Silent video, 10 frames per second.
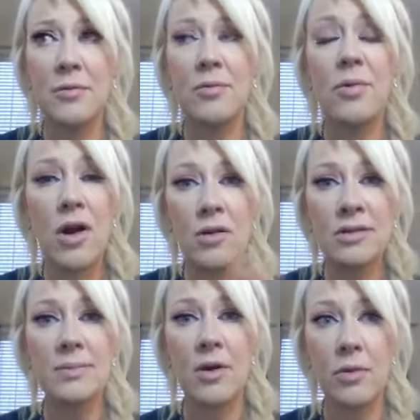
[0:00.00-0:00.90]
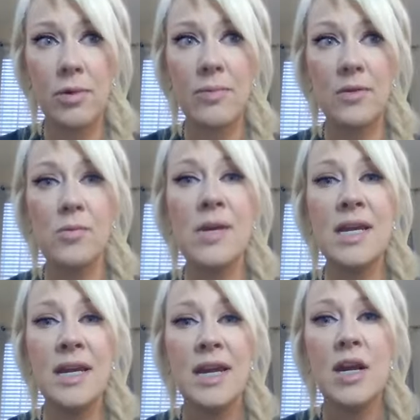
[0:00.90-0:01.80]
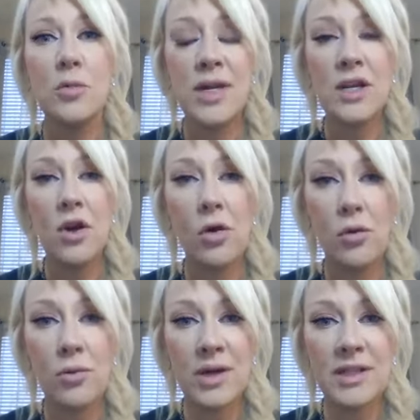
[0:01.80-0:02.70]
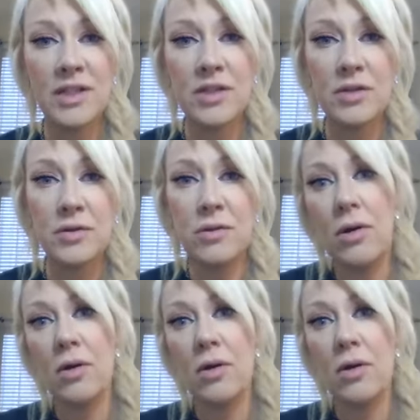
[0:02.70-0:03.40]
we're all smart women. We know what to do.